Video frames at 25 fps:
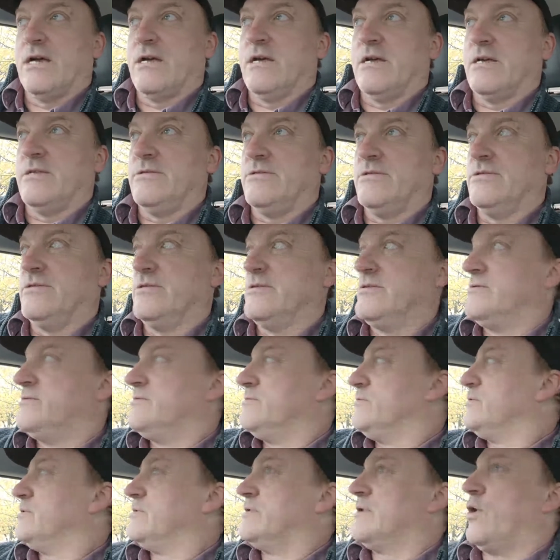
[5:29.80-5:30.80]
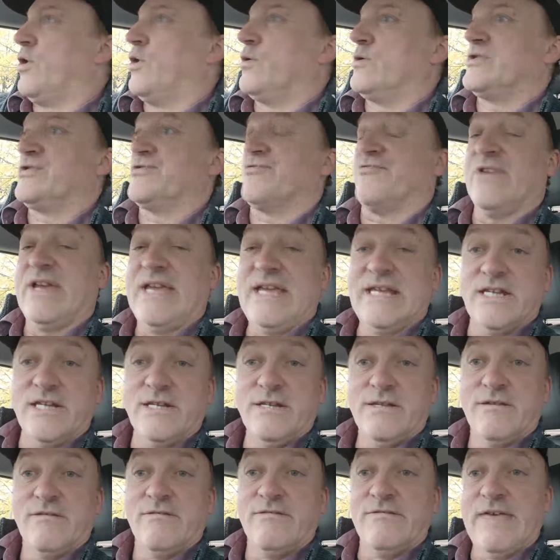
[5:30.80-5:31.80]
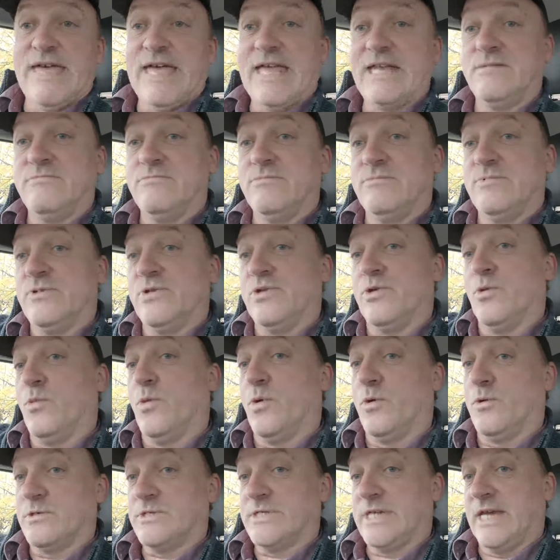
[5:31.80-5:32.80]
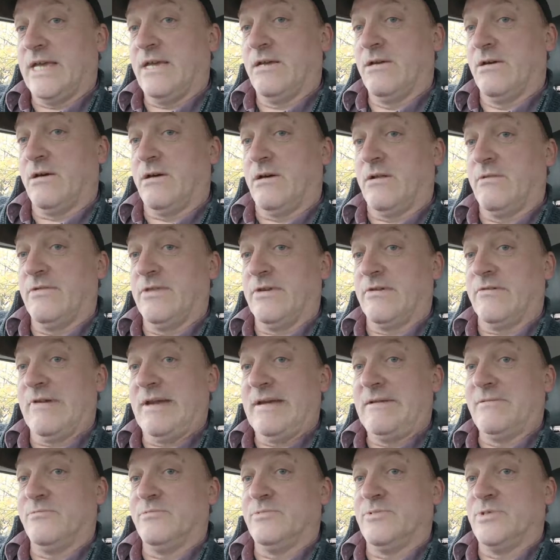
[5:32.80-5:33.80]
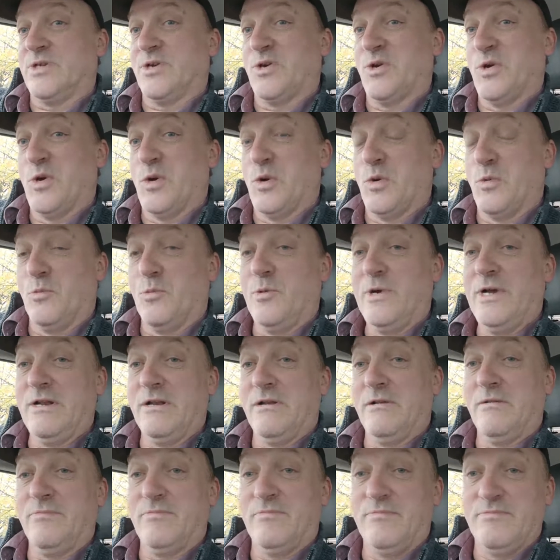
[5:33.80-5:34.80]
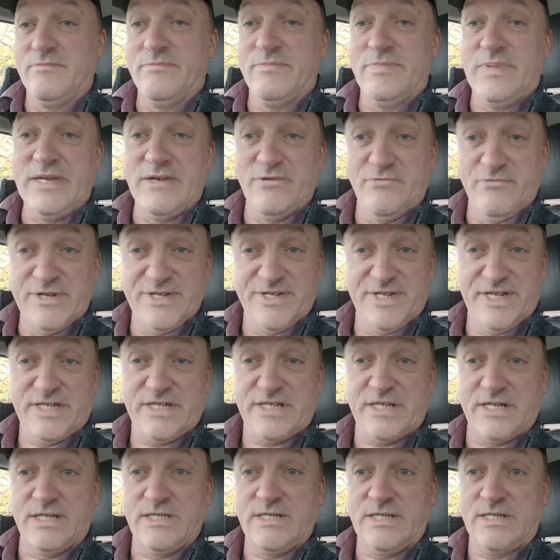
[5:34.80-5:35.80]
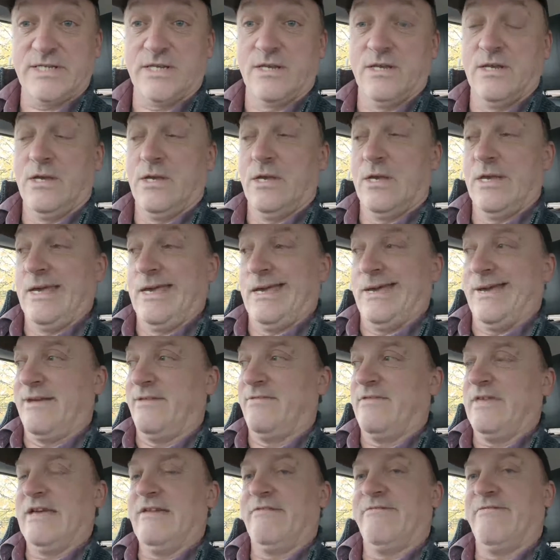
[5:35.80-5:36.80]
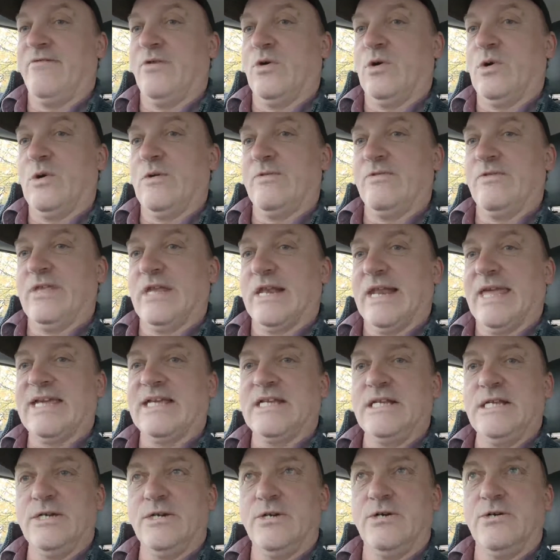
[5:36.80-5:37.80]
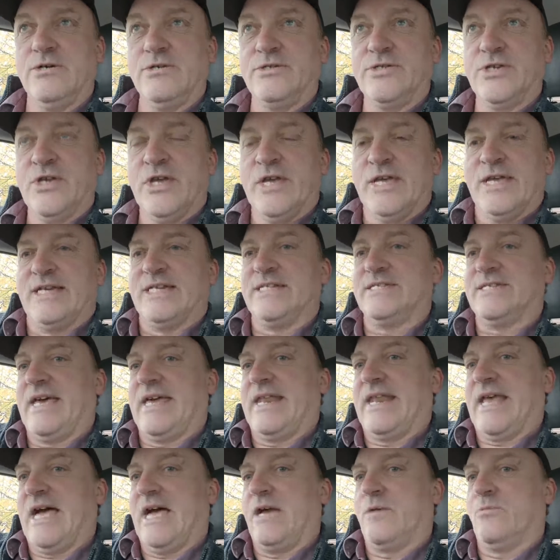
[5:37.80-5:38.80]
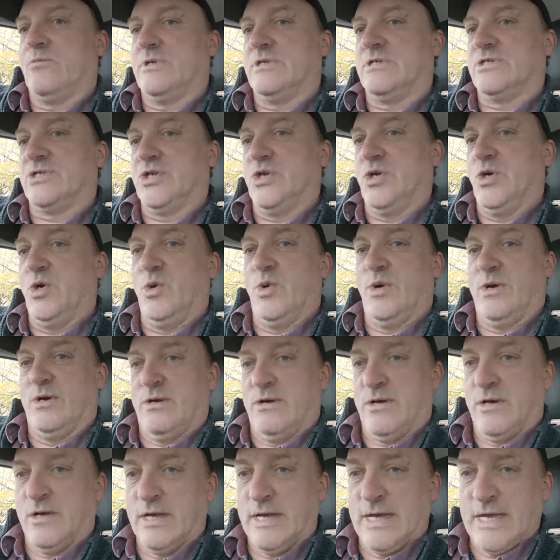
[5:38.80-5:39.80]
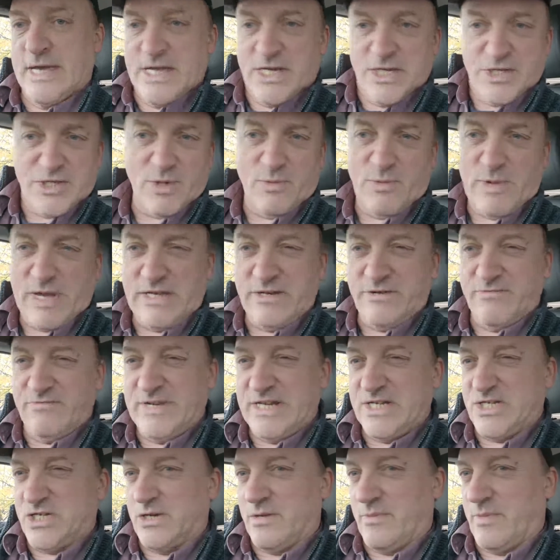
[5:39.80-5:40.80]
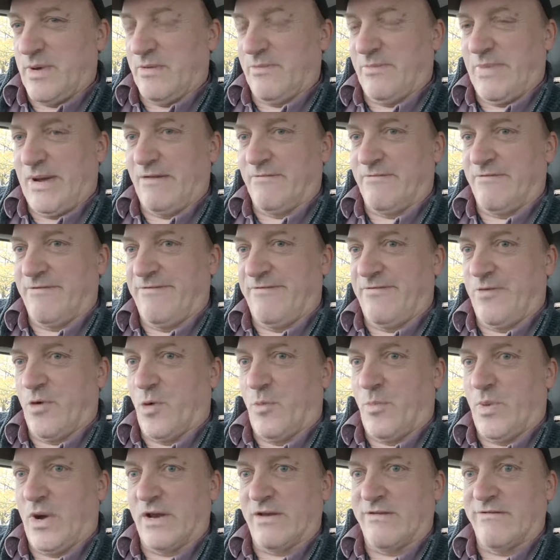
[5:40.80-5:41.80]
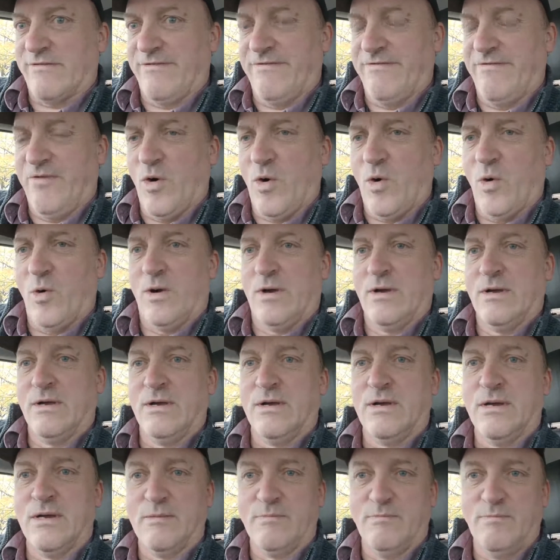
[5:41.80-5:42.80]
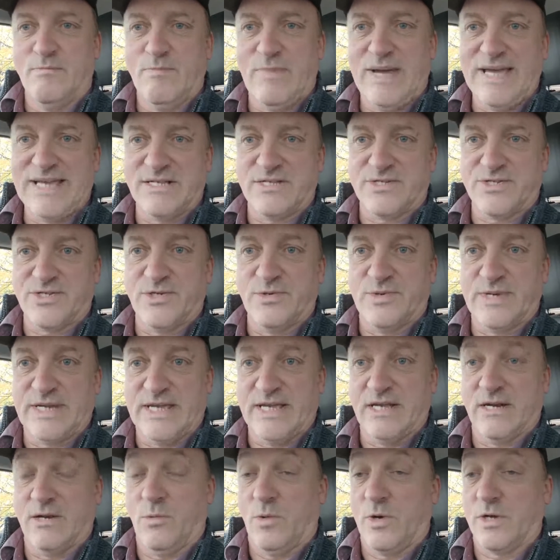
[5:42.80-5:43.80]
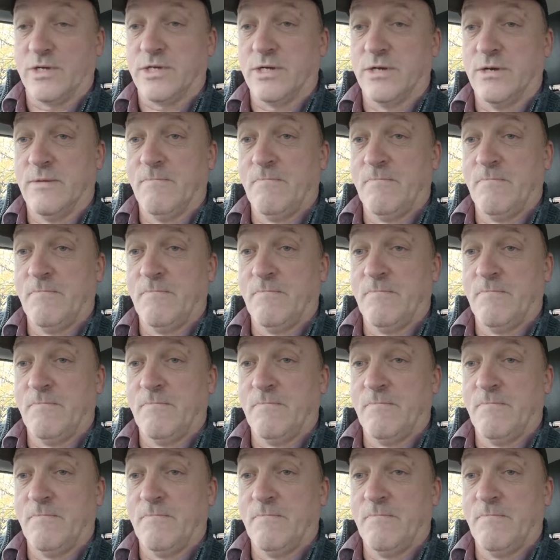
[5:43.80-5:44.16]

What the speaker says: or it's raining, then the water on the ground will be a resistance, and therefore the likelihood is that I will do somewhere in the region of about 4.4 miles to a kilowatt.